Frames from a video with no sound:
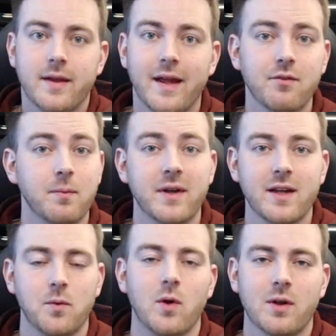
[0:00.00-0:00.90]
Hey everybody,
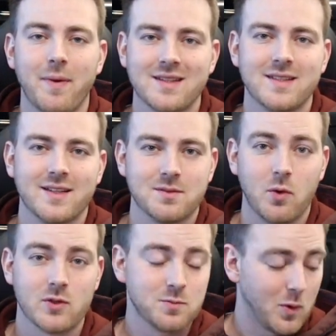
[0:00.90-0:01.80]
and welcome back to Tenza
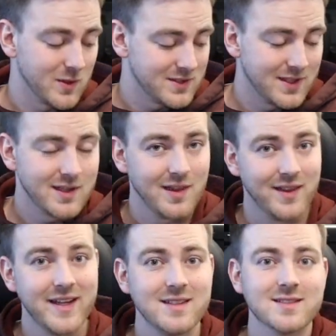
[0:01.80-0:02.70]
Motorsports.
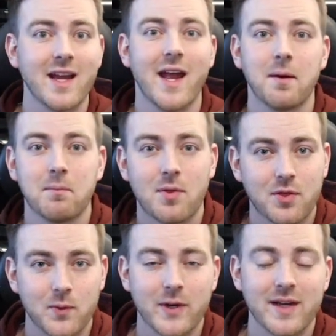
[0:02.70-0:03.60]
These
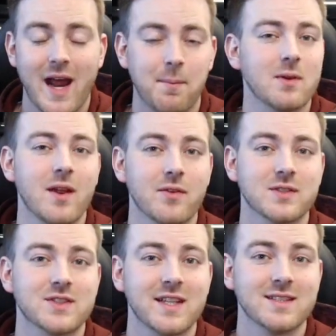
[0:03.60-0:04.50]
M3 Napa leather
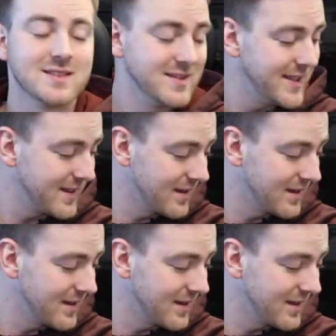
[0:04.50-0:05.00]
seats need